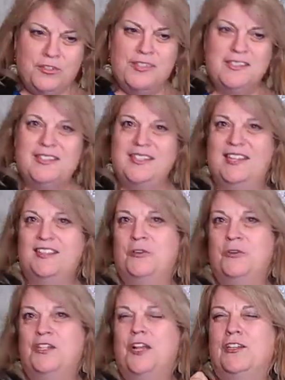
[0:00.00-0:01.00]
You need to stay at
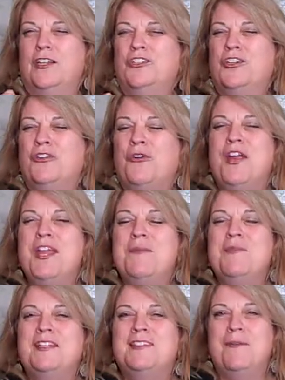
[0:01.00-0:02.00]
the hotel because you're going
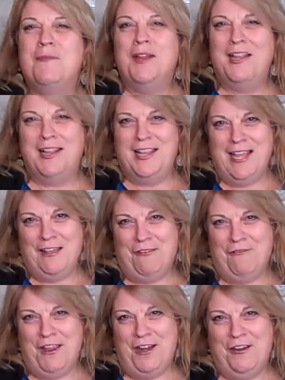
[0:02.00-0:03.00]
to meet somebody in the
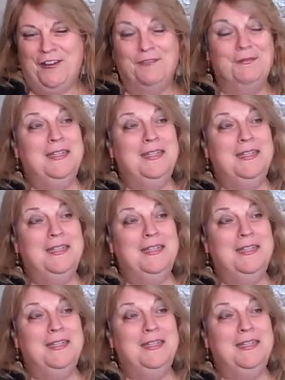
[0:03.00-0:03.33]
elevator.